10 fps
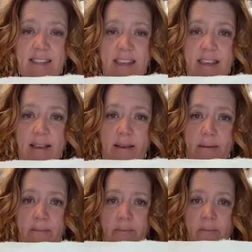as the
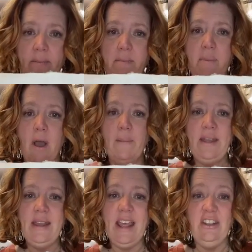
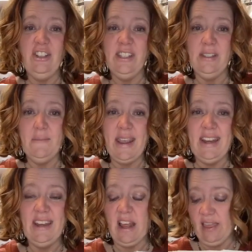bobbin and just
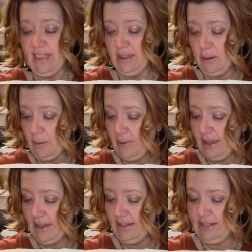made it a little
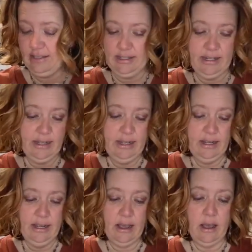bit
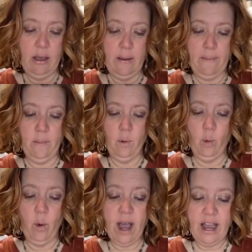
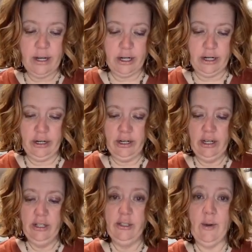wider
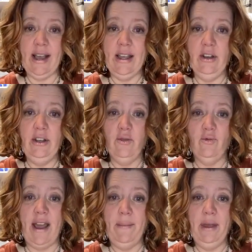so I can
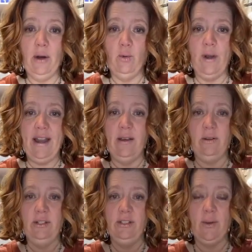wrap it
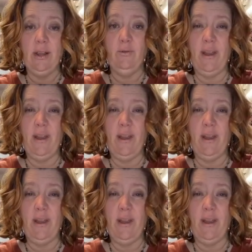around.